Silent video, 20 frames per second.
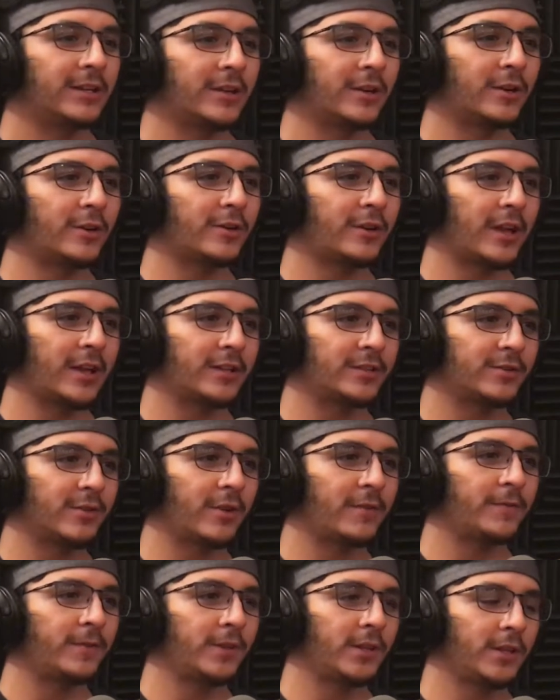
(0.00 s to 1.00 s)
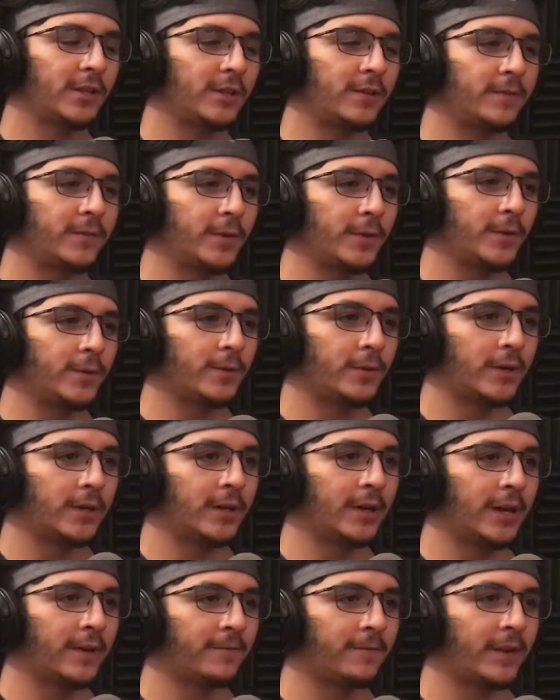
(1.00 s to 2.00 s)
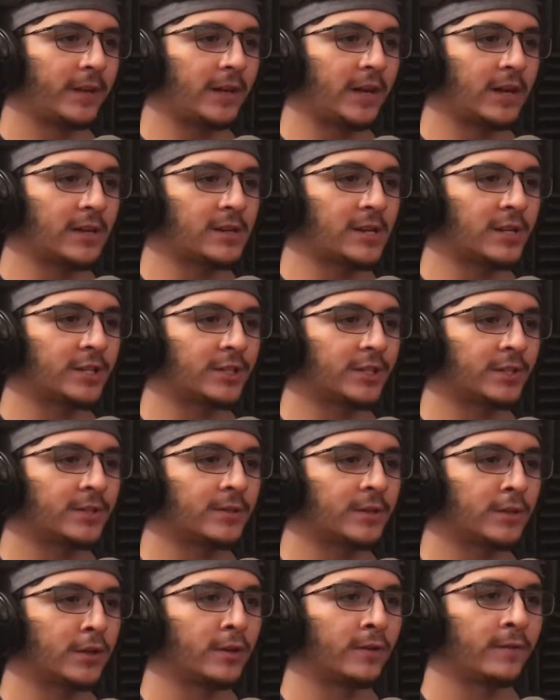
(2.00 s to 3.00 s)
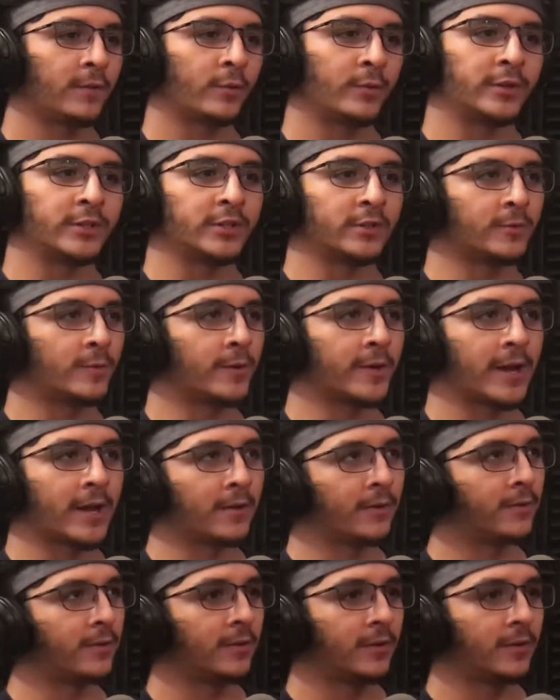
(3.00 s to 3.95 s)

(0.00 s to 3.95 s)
Okay, so I feel like if you have fake eyelashes, then none of your wishes will count.